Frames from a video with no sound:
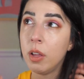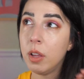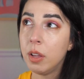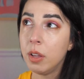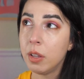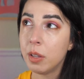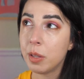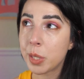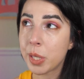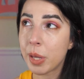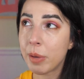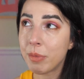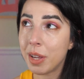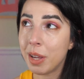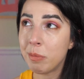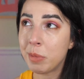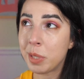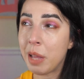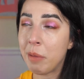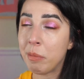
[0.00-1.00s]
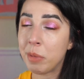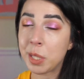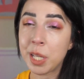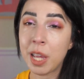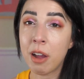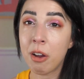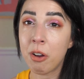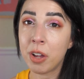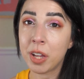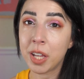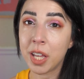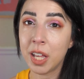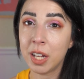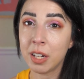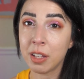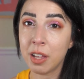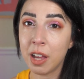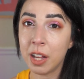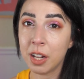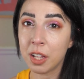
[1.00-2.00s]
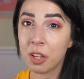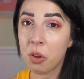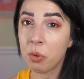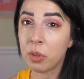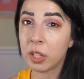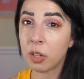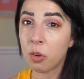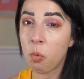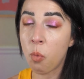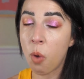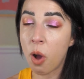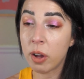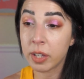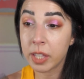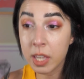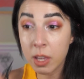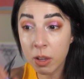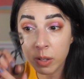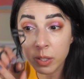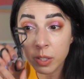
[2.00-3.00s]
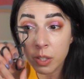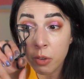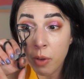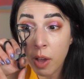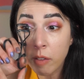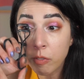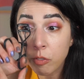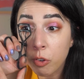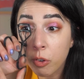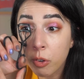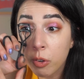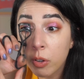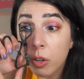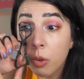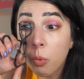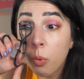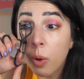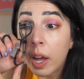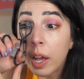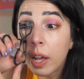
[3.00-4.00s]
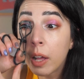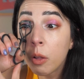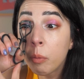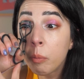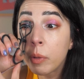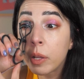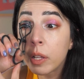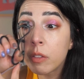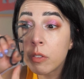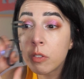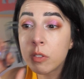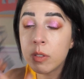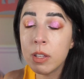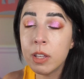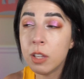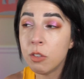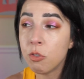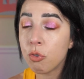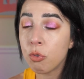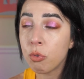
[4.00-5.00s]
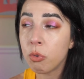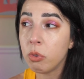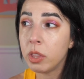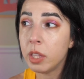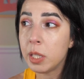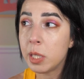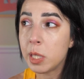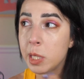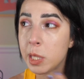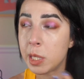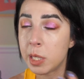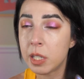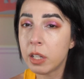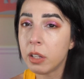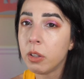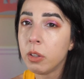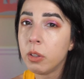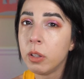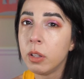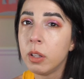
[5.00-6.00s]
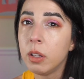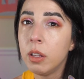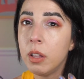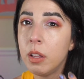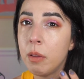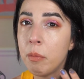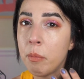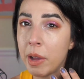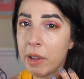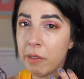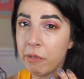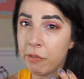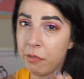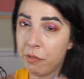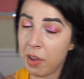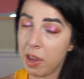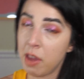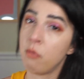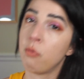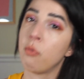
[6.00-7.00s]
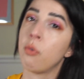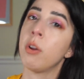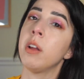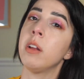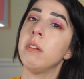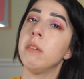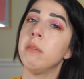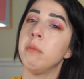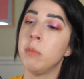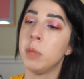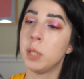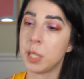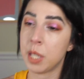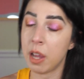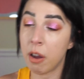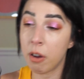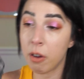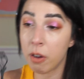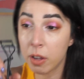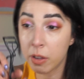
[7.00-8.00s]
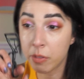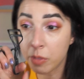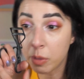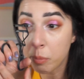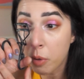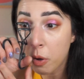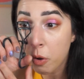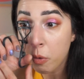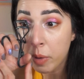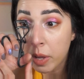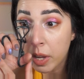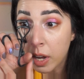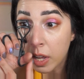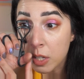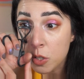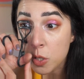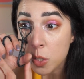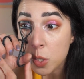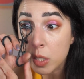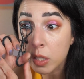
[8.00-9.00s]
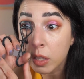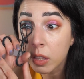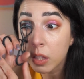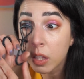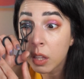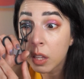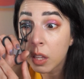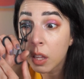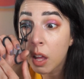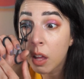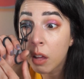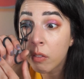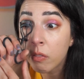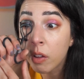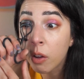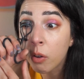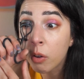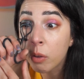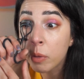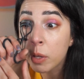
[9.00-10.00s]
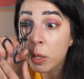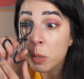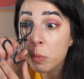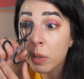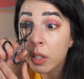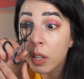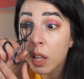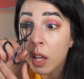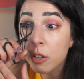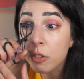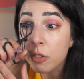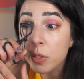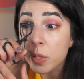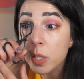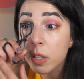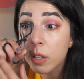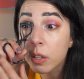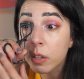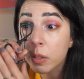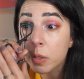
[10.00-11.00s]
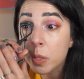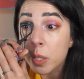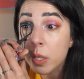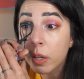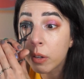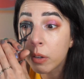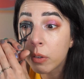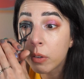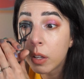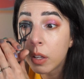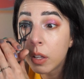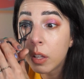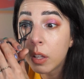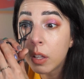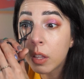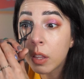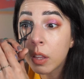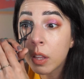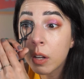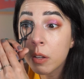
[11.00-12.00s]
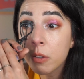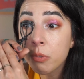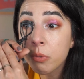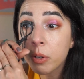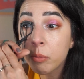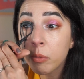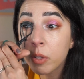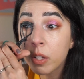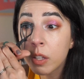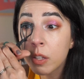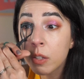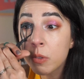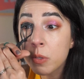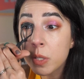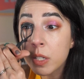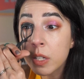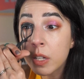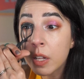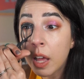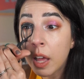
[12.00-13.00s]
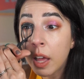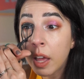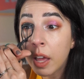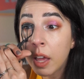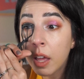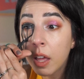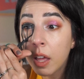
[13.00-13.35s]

sometimes that mascara can kind of go a little wonky on you after a while, but in truth, it's still my favorite mascara of the moment. I just love how it makes my lashes look. So that is what I'm going to use today.